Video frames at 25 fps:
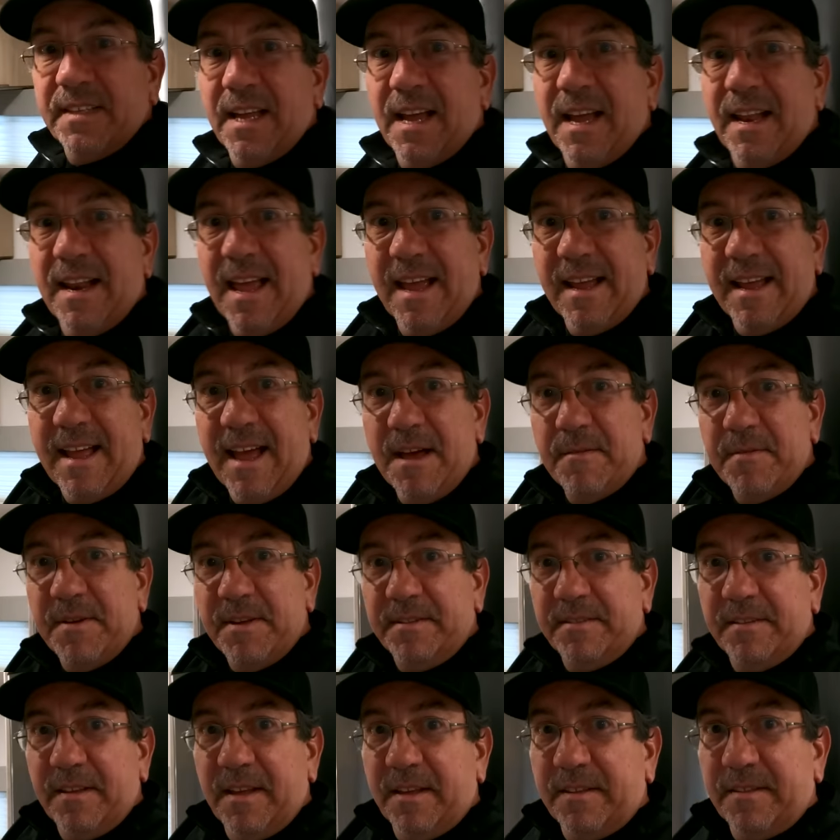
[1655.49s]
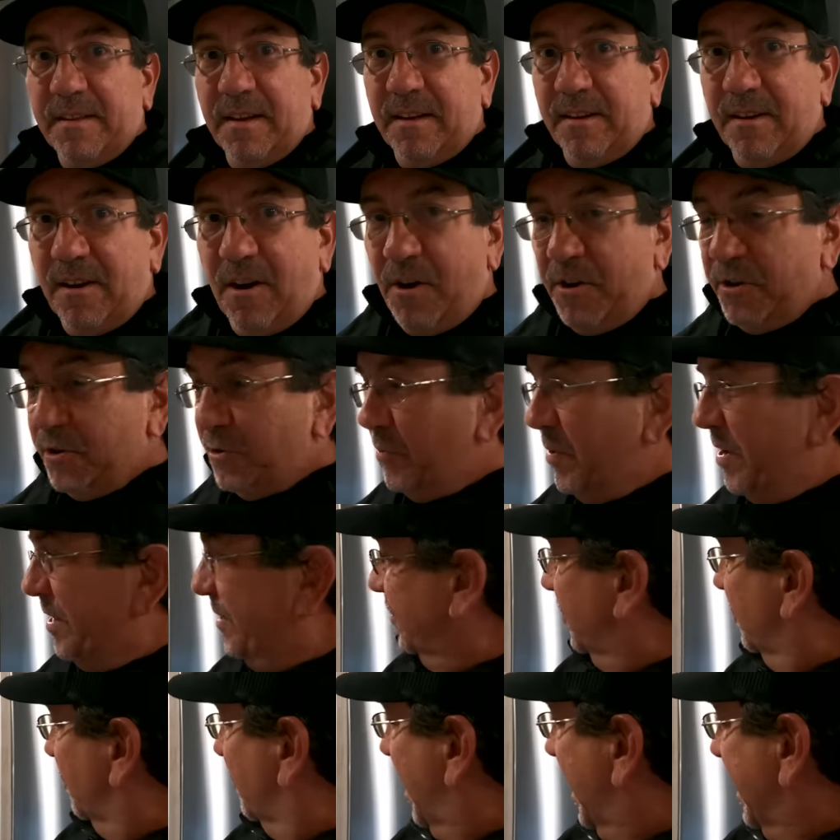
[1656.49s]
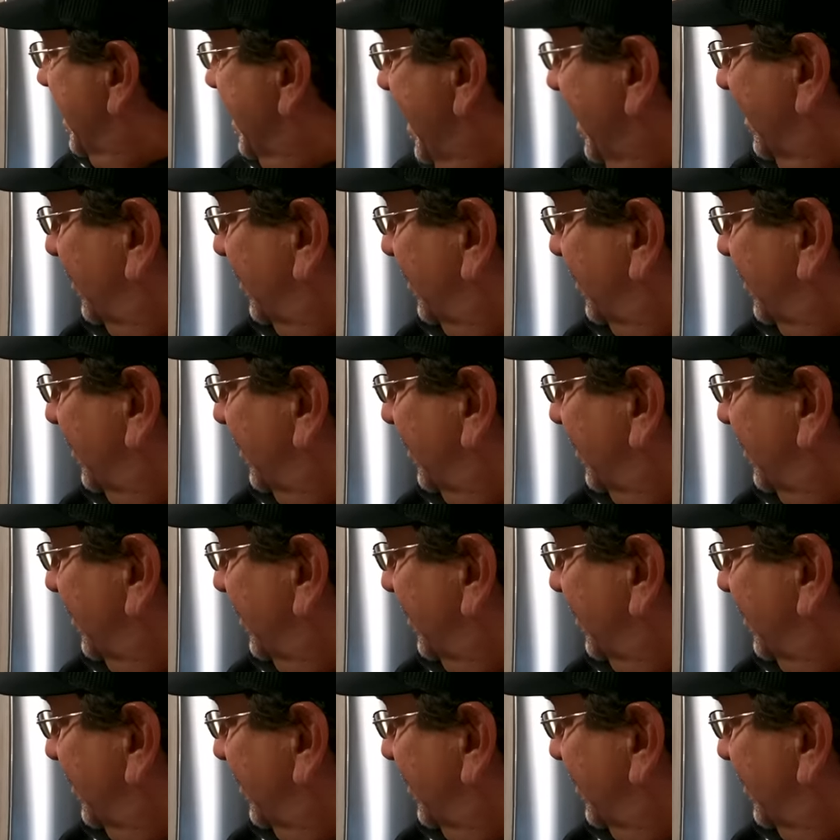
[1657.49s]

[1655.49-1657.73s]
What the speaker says: I like having the large window right